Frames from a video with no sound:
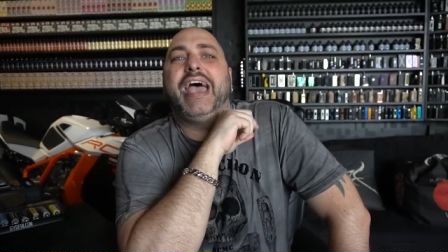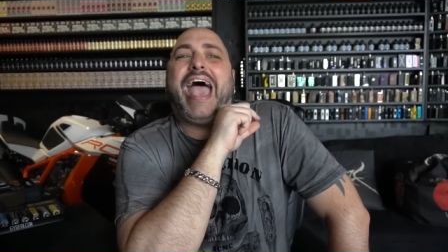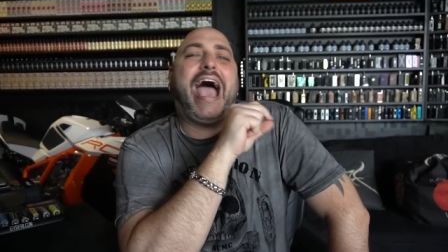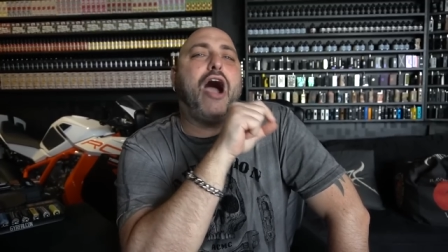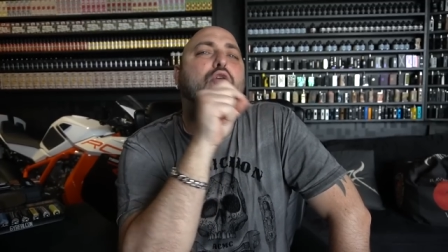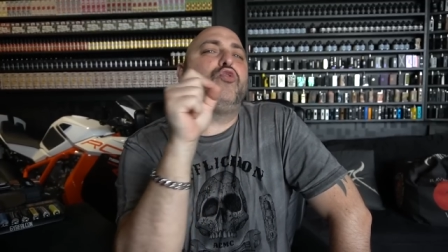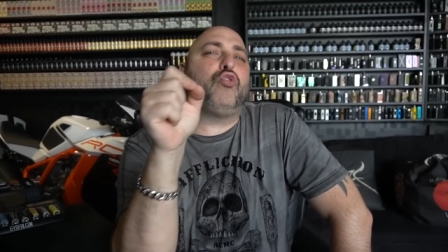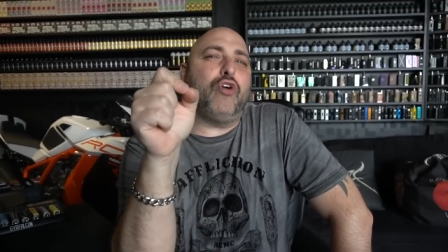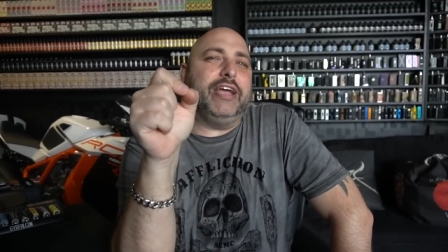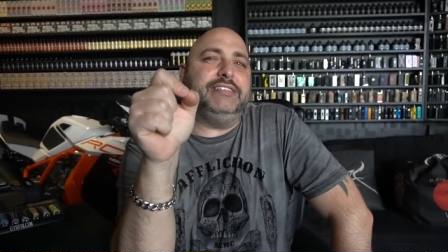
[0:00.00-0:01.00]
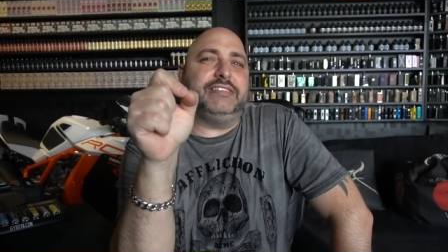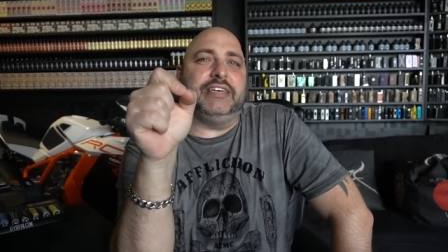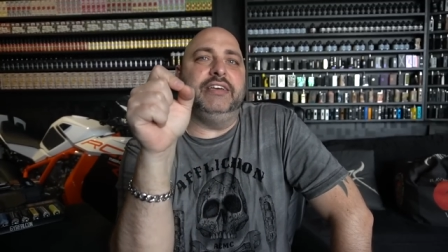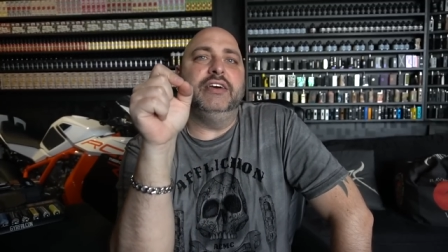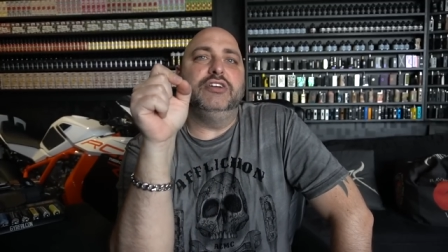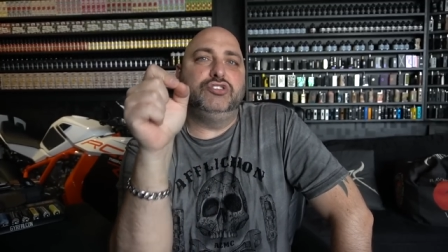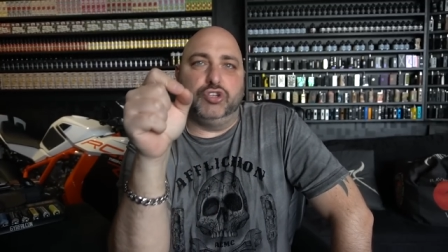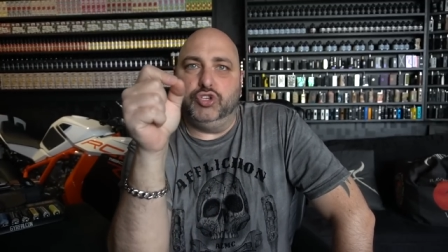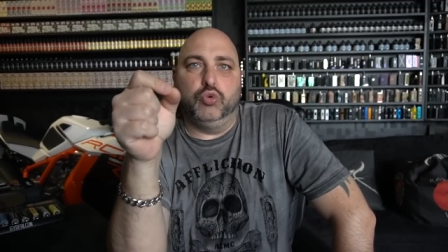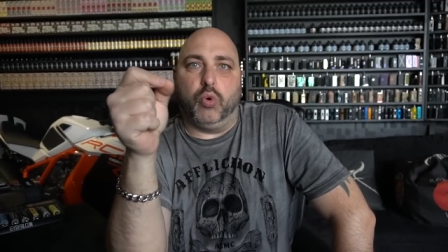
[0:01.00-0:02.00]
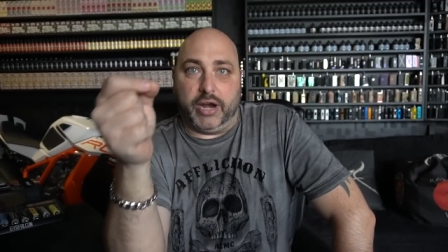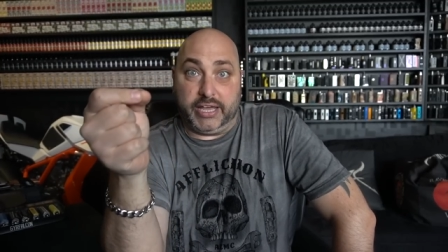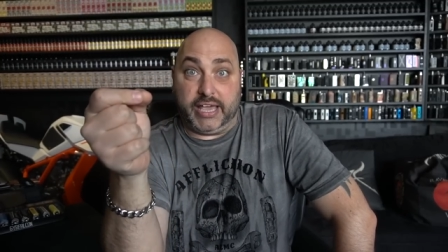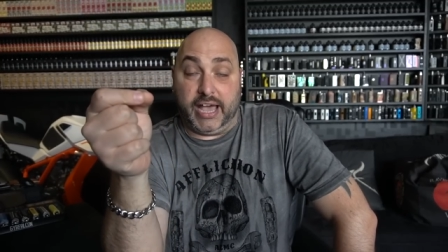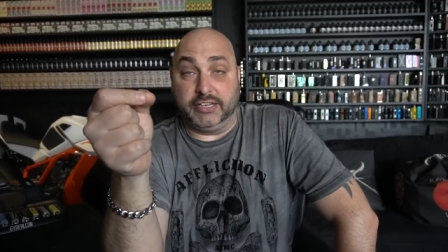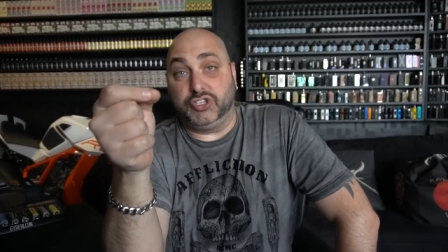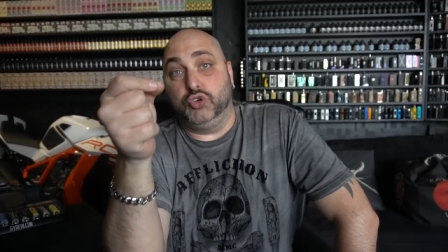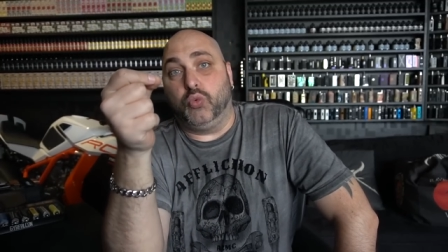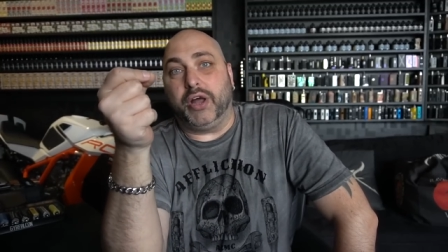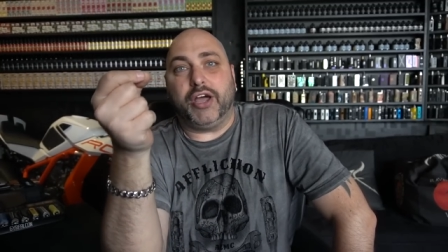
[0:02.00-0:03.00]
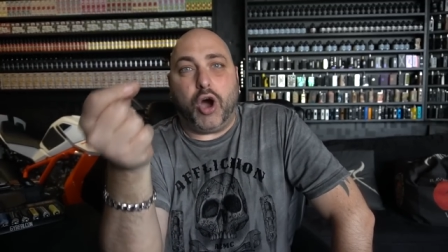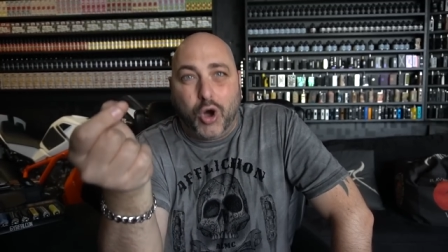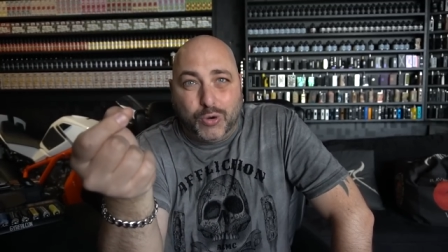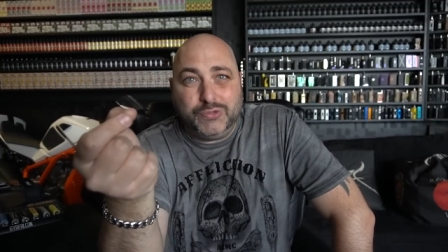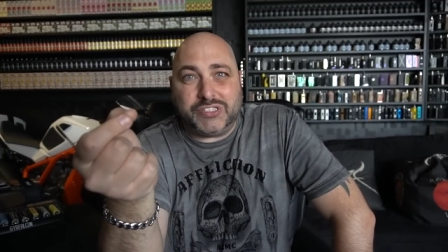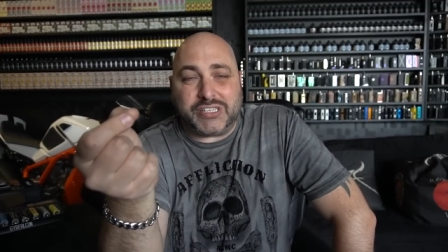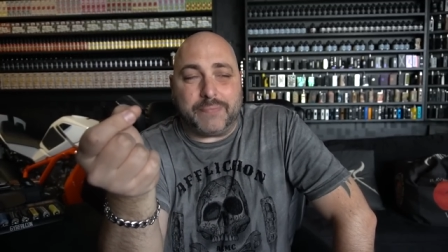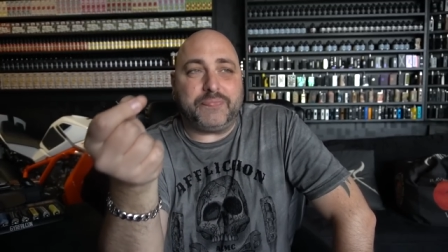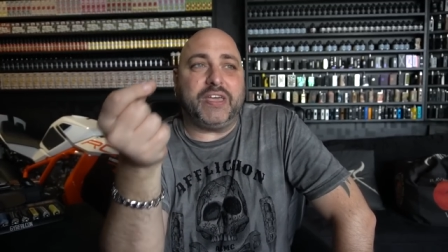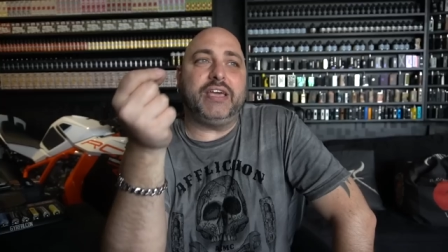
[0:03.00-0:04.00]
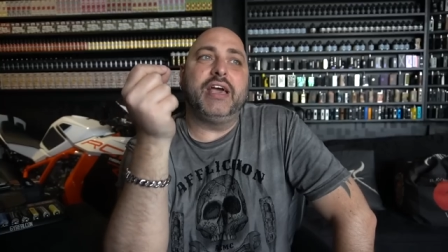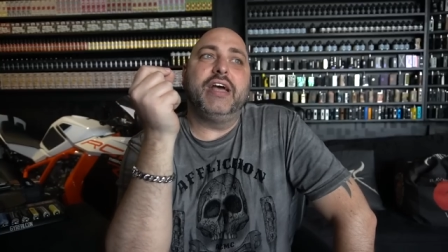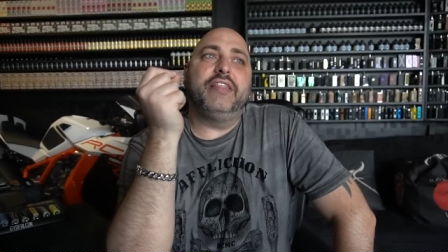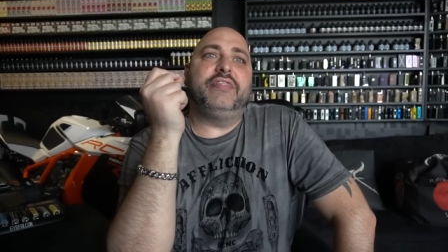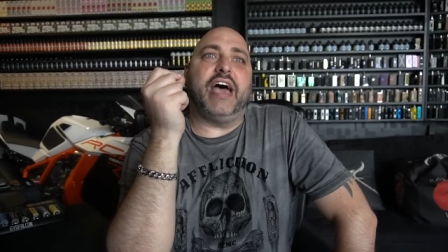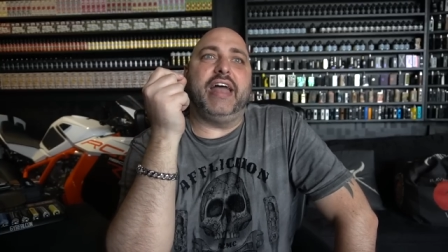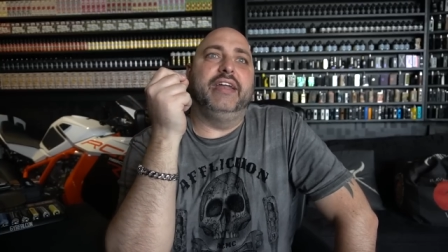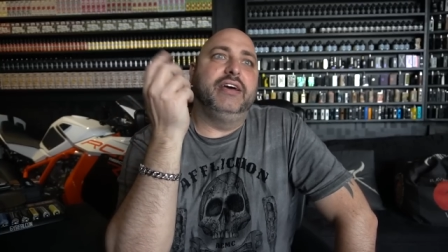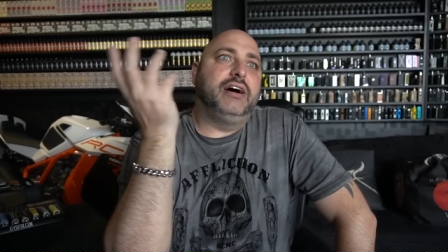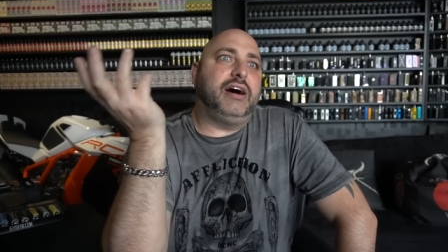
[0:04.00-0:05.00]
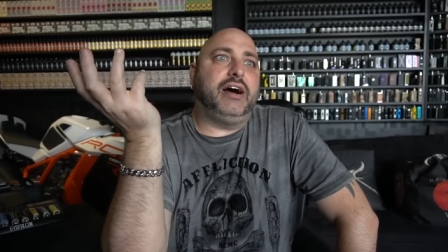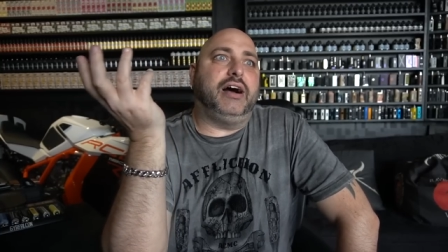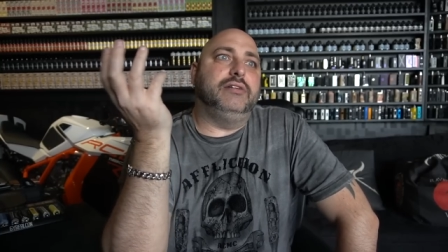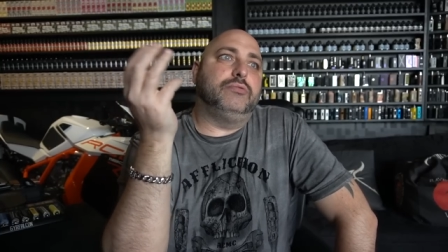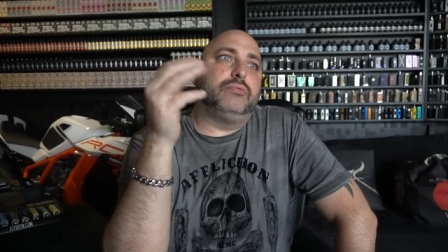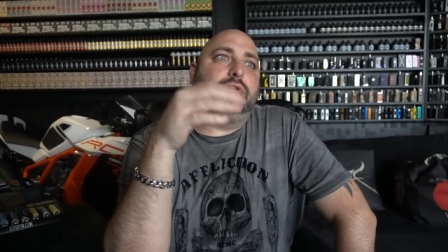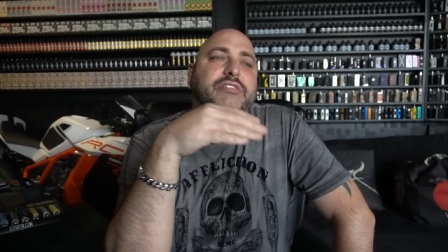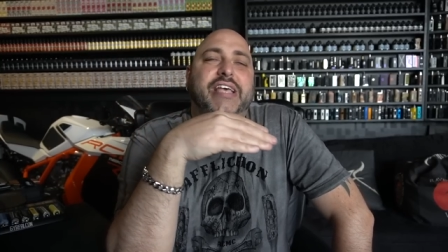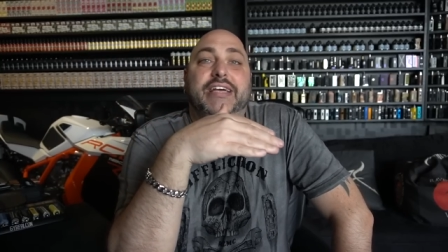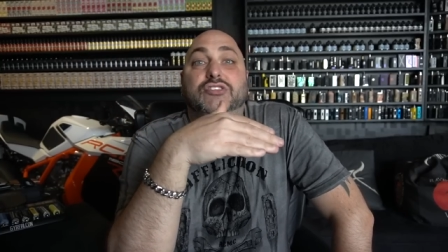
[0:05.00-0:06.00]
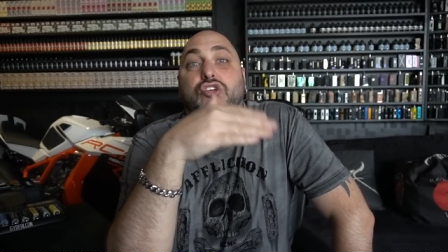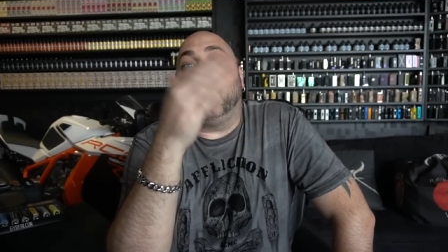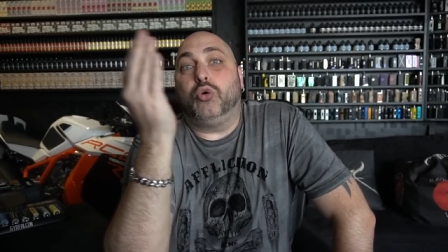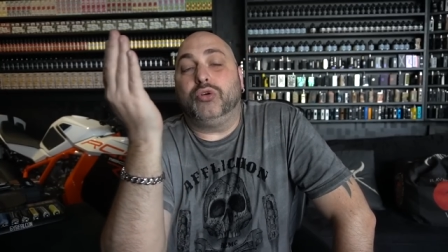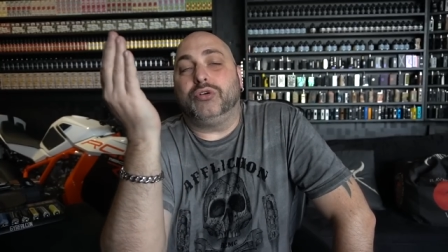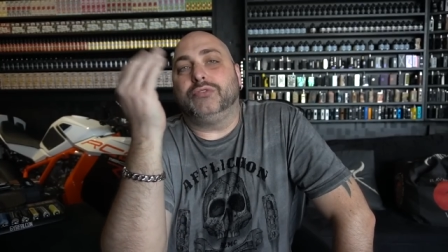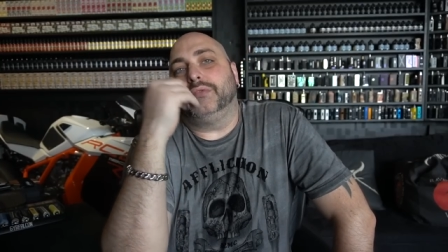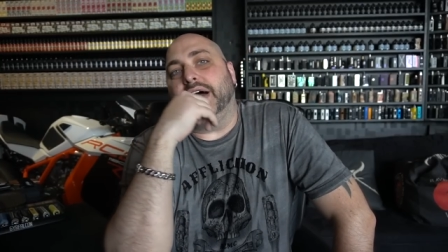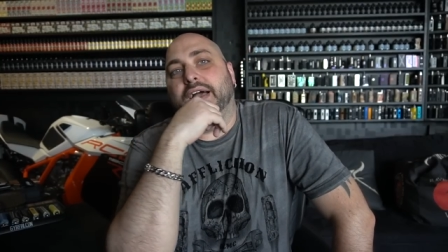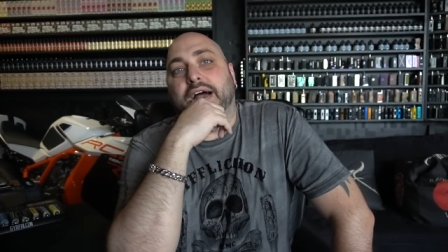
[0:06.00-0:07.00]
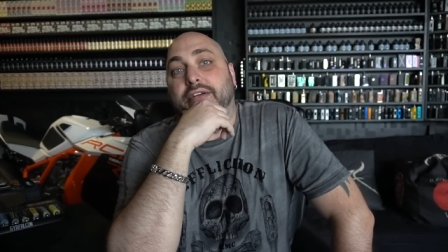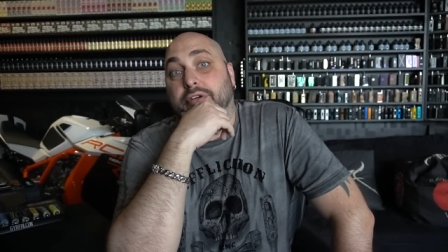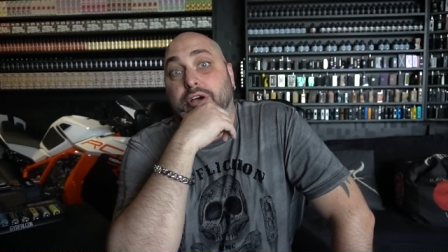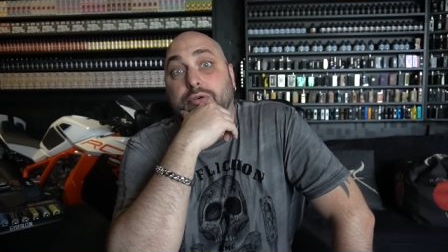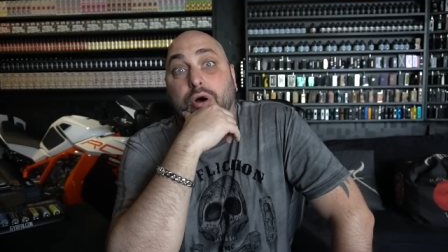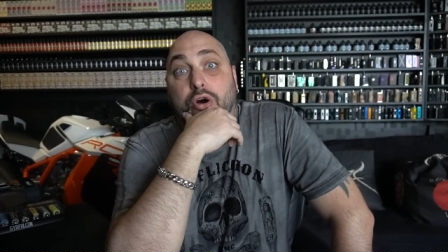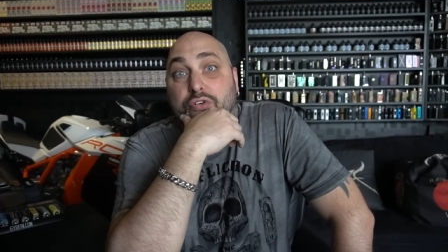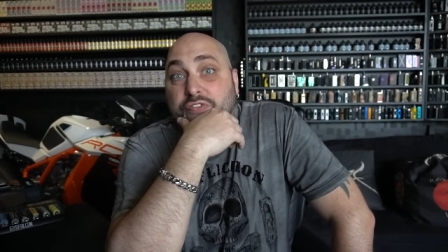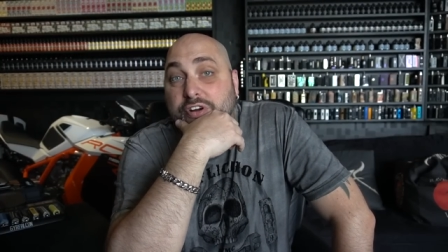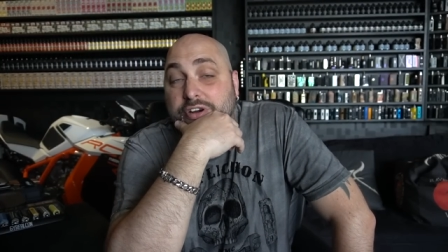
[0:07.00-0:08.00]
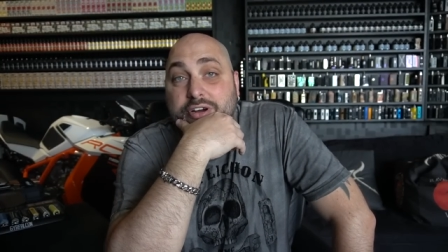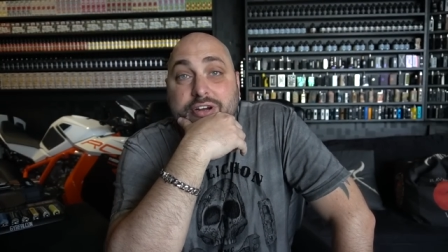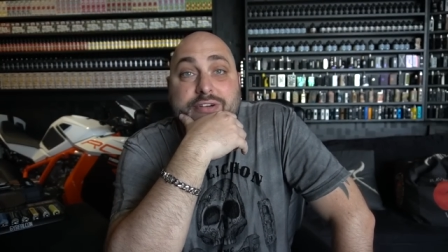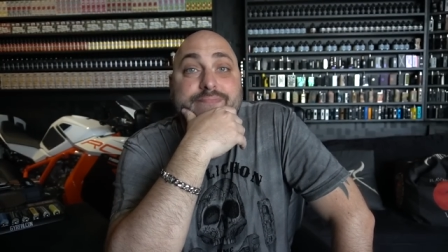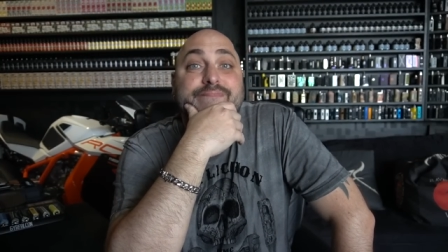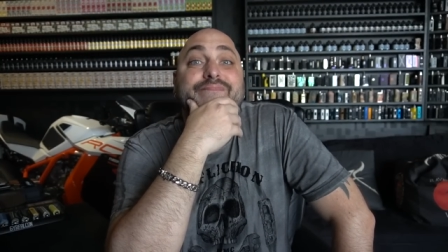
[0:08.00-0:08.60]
How crazy do you want to get? Do you want to own something that, uh, uh, we'll say in total, I, I don't know, over